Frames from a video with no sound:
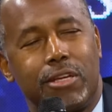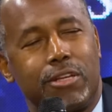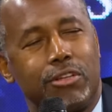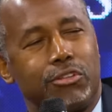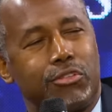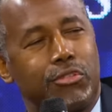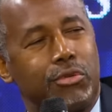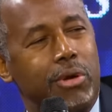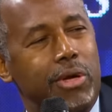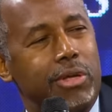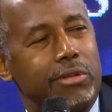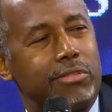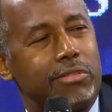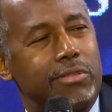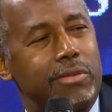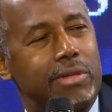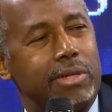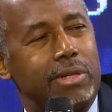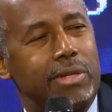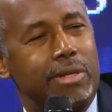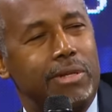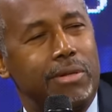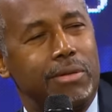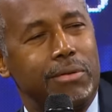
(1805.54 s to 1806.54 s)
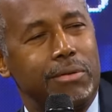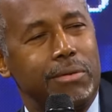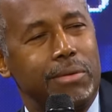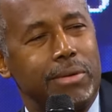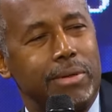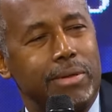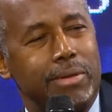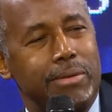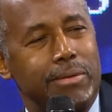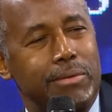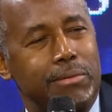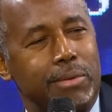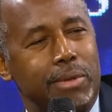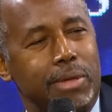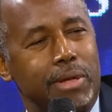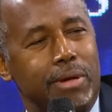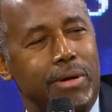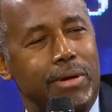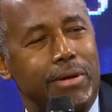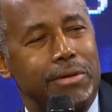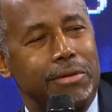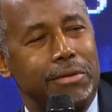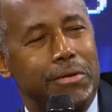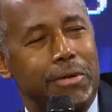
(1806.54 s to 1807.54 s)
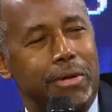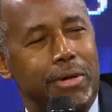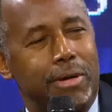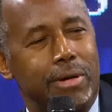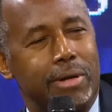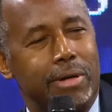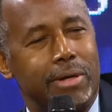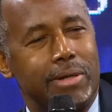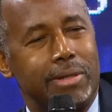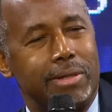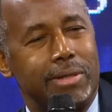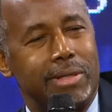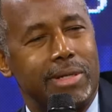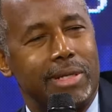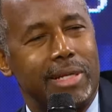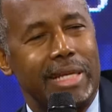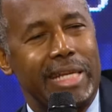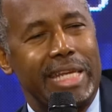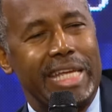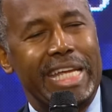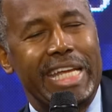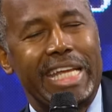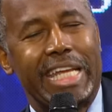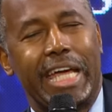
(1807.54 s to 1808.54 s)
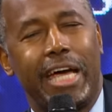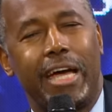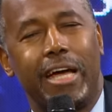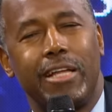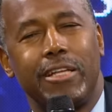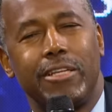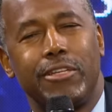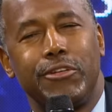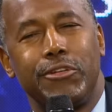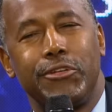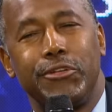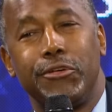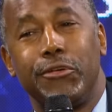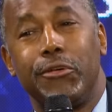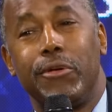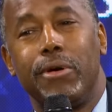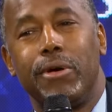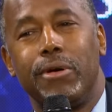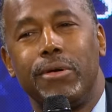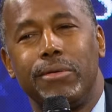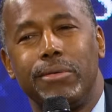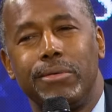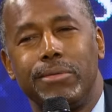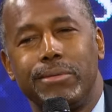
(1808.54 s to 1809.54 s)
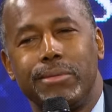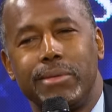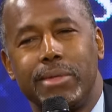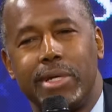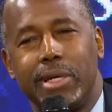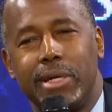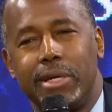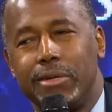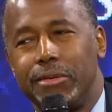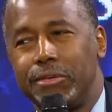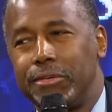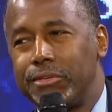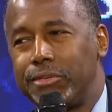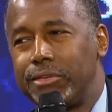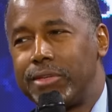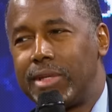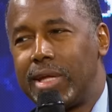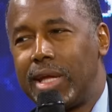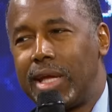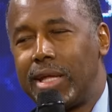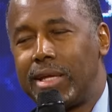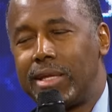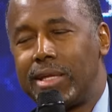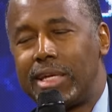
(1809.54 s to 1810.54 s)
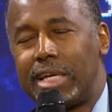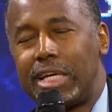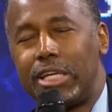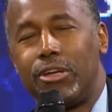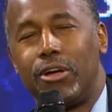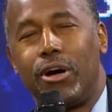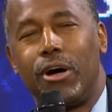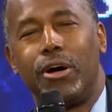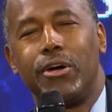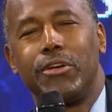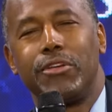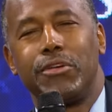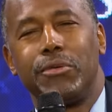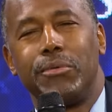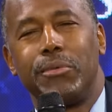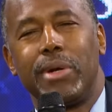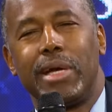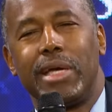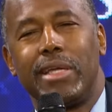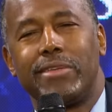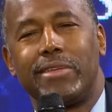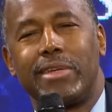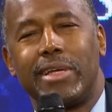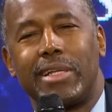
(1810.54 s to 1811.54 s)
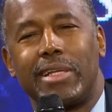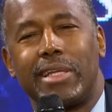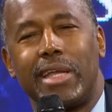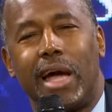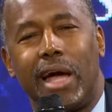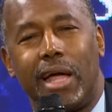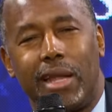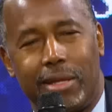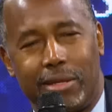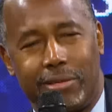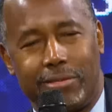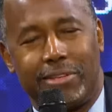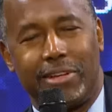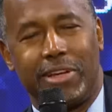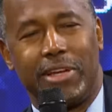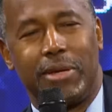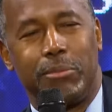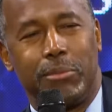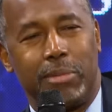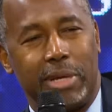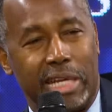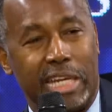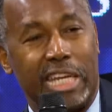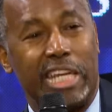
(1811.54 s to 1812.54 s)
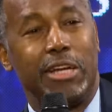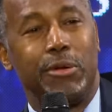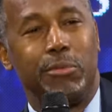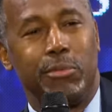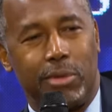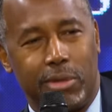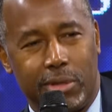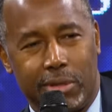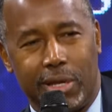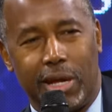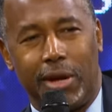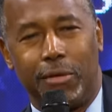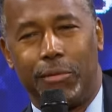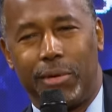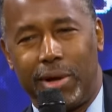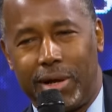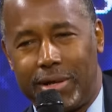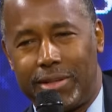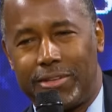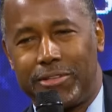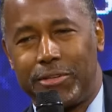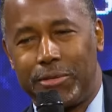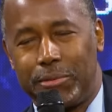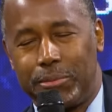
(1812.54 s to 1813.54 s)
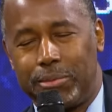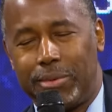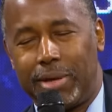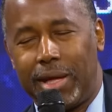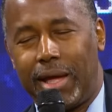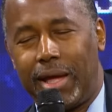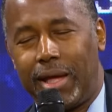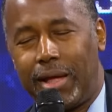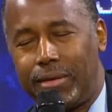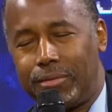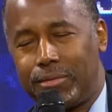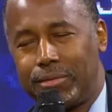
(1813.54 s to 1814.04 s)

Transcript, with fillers: Trust in the Lord with all your heart. Lean not to your own understanding. In all your ways, acknowledge him, and he will direct your path.